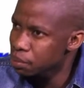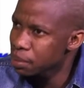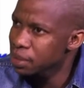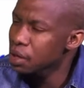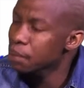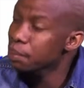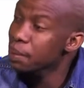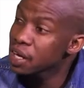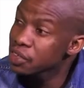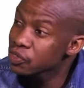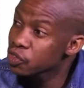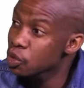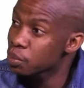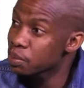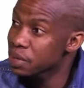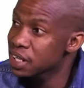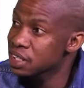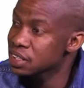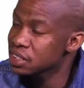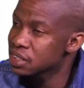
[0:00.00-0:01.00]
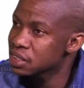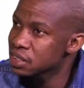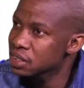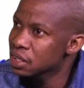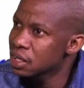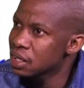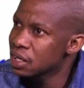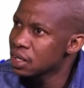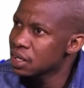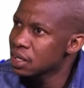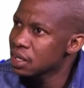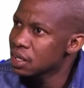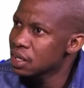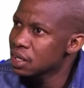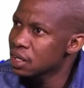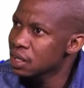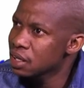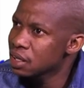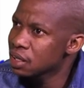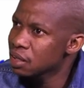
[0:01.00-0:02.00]
But apart from writing,
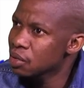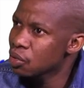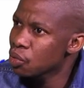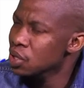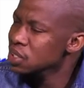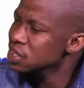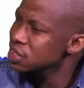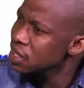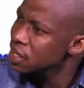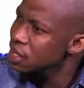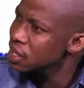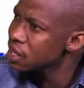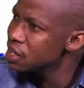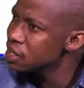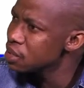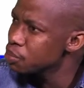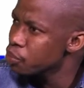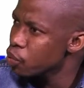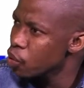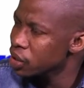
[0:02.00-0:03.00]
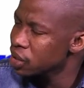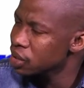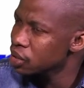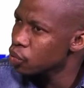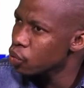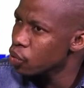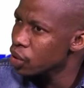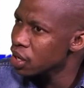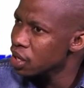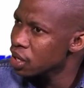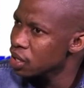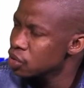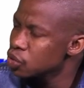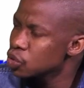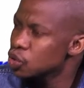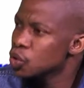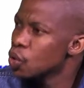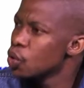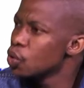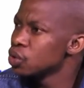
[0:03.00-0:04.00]
was there any point where you
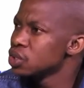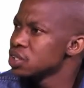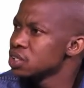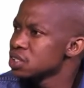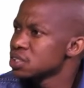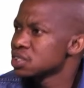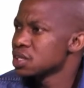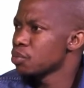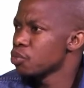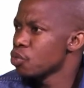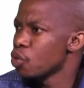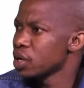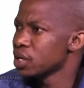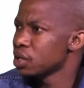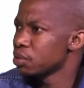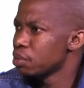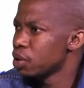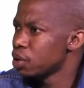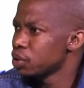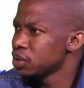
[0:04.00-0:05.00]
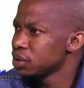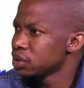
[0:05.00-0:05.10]
told someone about it?